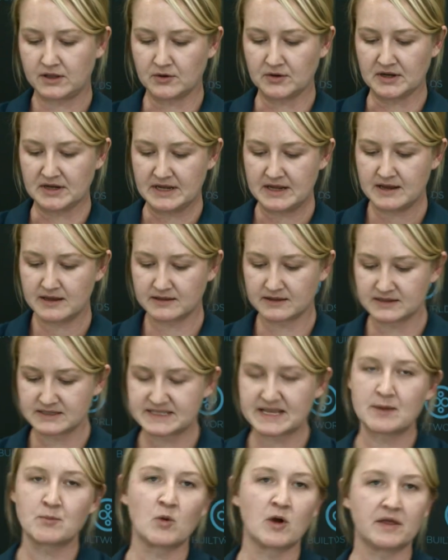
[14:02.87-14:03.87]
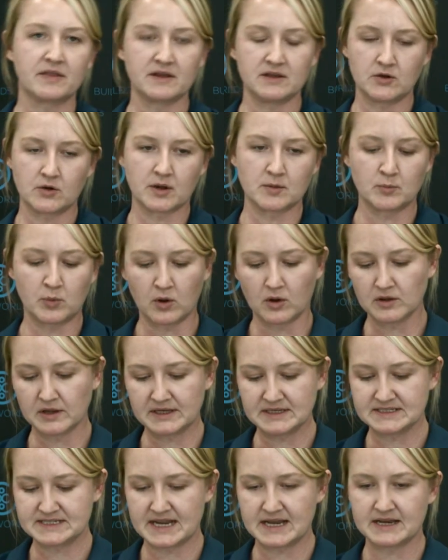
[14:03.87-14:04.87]
Unity in the same way that you can pull
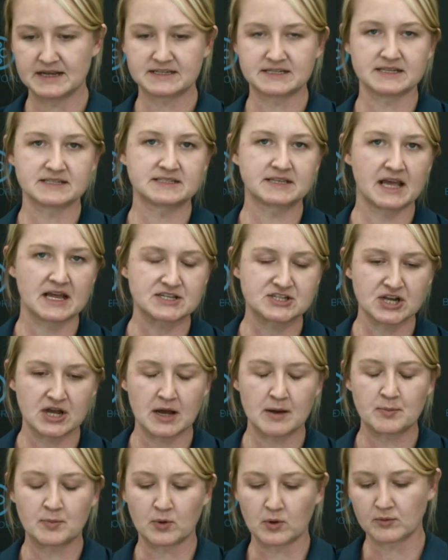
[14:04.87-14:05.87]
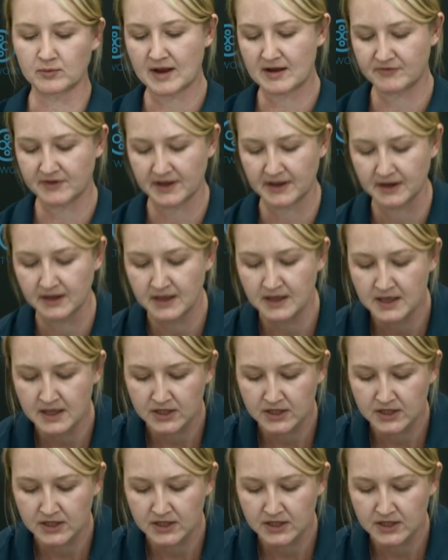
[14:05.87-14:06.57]
in data to SketchUp or Revit,